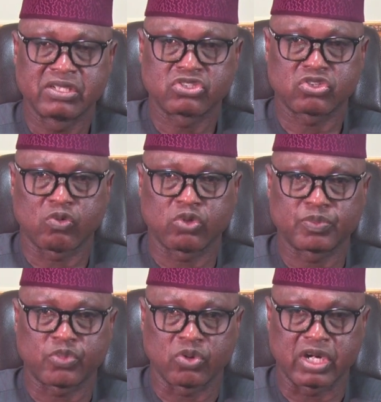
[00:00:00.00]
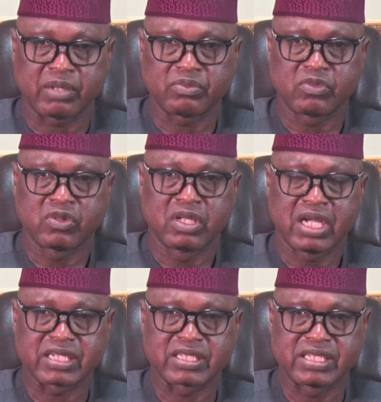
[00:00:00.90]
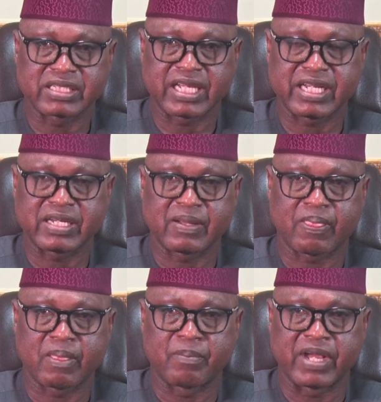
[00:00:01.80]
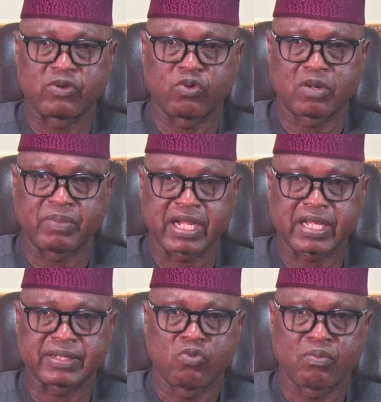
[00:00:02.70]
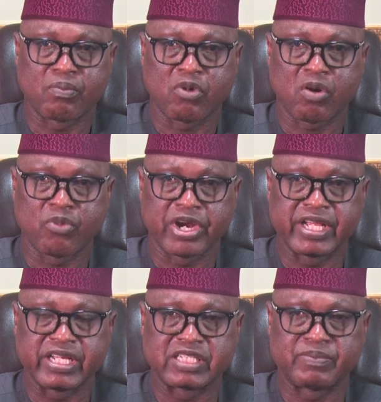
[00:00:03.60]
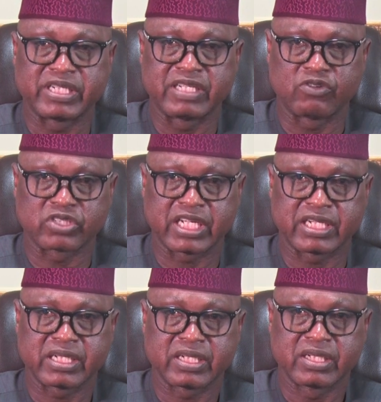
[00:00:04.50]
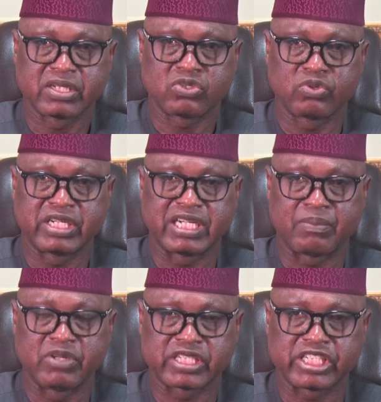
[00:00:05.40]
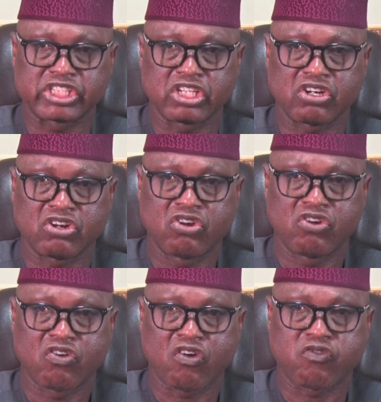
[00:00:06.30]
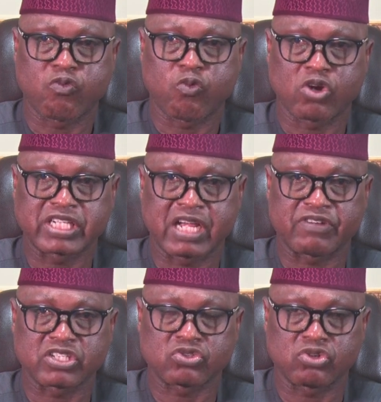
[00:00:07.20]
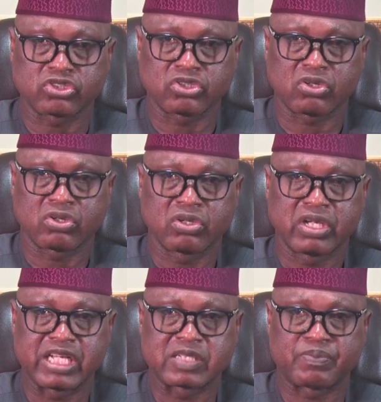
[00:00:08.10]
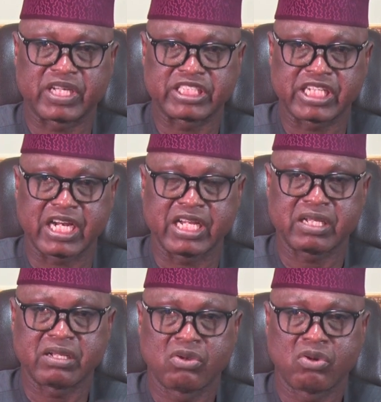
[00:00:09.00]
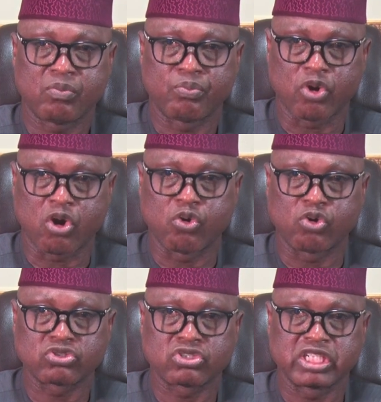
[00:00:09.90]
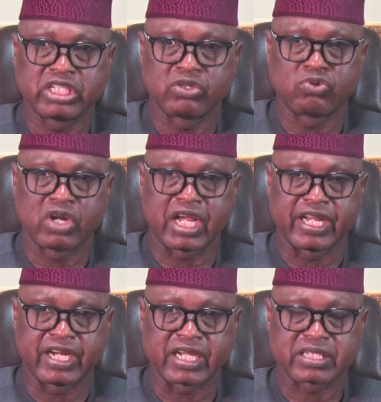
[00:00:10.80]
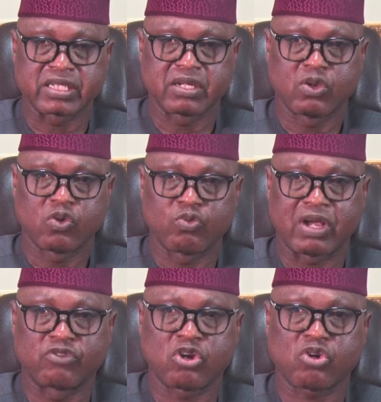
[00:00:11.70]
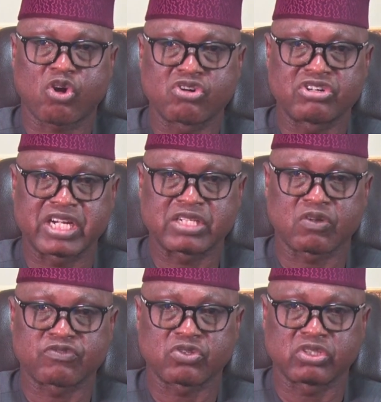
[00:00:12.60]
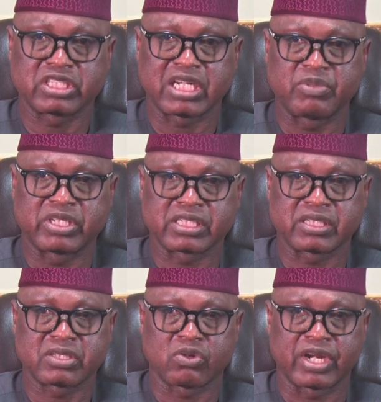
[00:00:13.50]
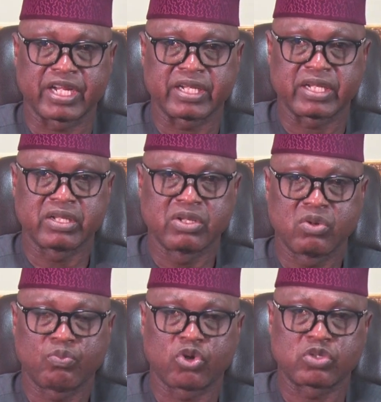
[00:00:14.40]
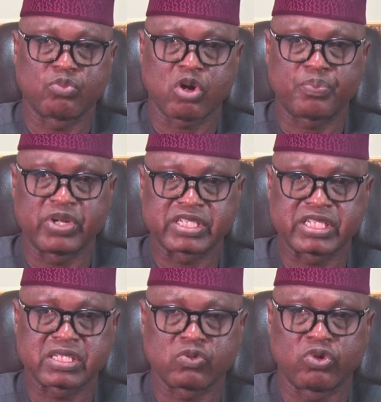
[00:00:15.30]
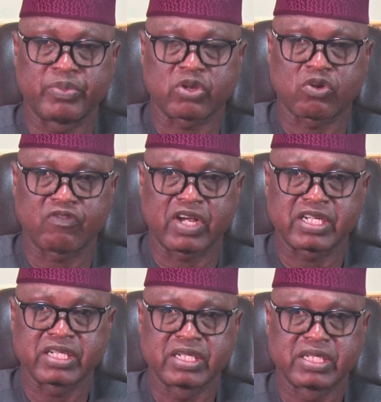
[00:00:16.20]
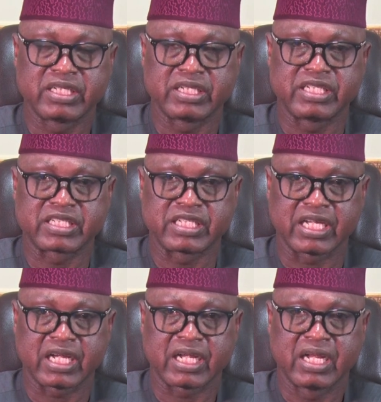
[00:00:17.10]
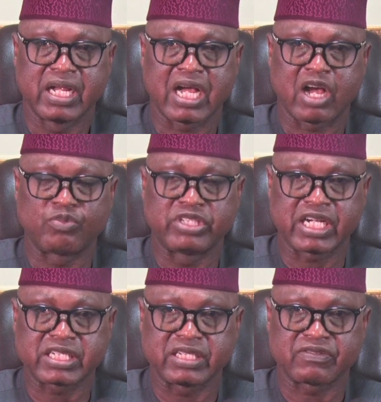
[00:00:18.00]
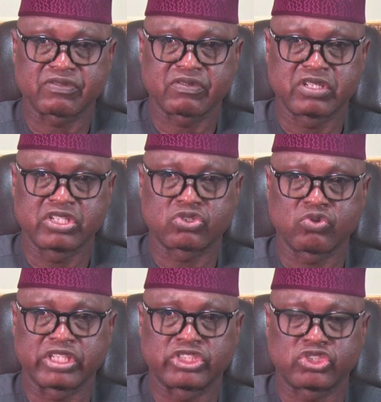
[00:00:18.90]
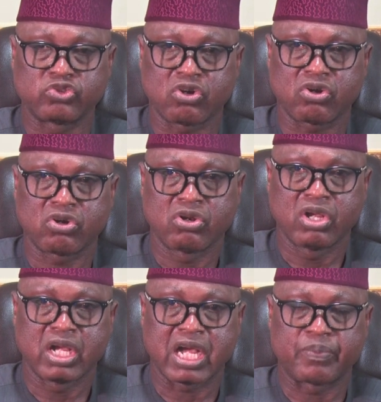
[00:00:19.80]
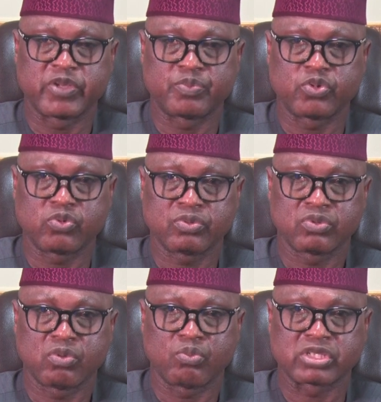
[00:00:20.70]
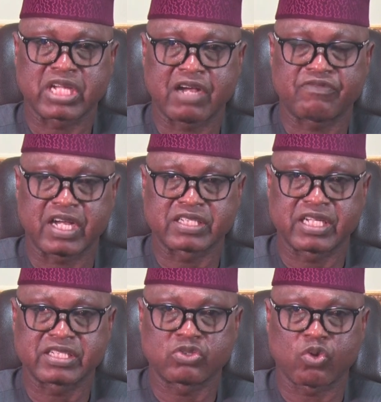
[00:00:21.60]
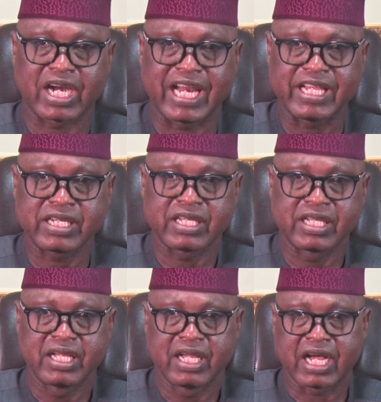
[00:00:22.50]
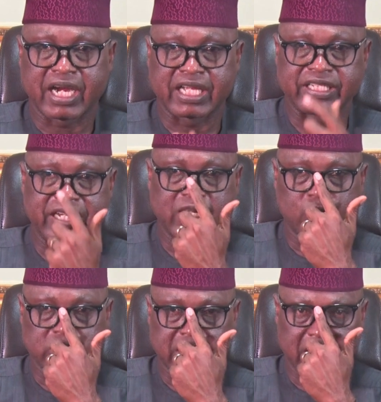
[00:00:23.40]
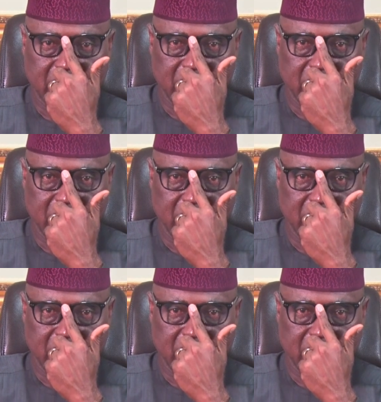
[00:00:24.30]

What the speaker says: Watch program, assisted by the World Bank, more money is being devoted to the rehabilitation of water infrastructure, especially boreholes in rural areas. We have done hundreds of such rehabilitations already, but more places will be covered in this year. Our objective is to ensure our people must have access to clean and hygienic water